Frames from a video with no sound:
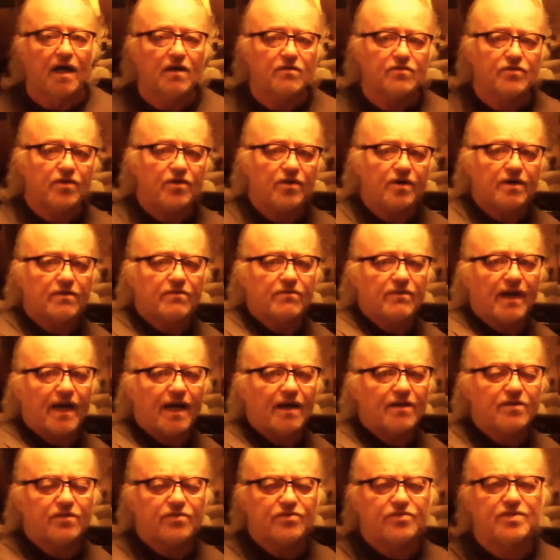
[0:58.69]
I'll turn
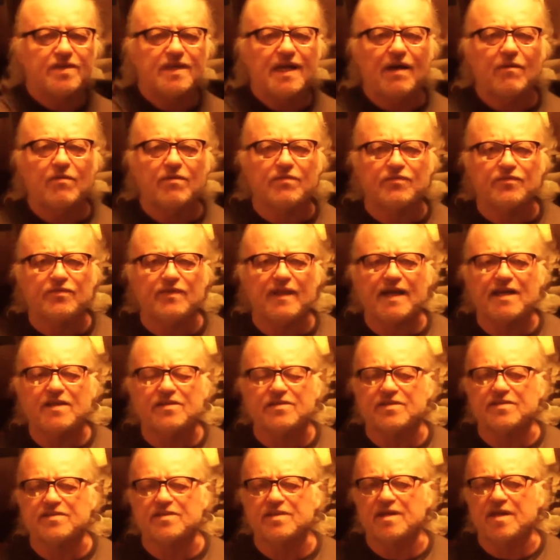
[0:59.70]
around. You'll see how it
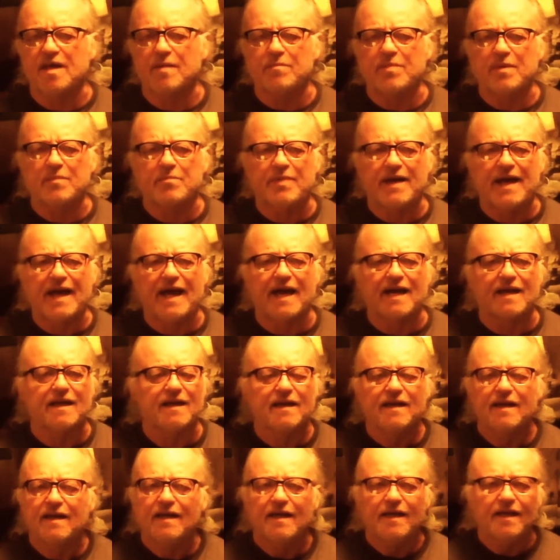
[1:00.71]
flexes in the upper back.
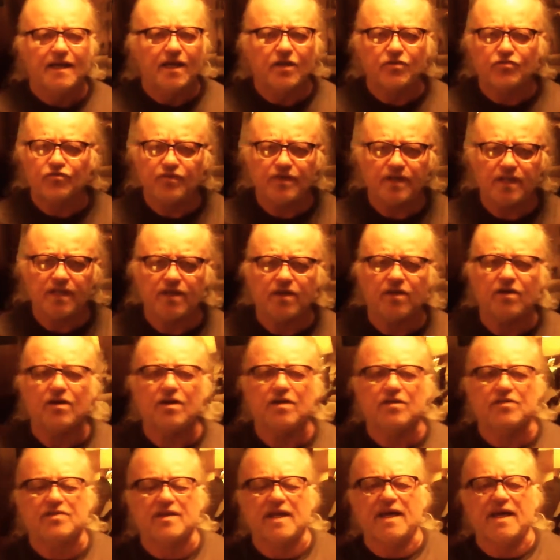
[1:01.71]
It's really good.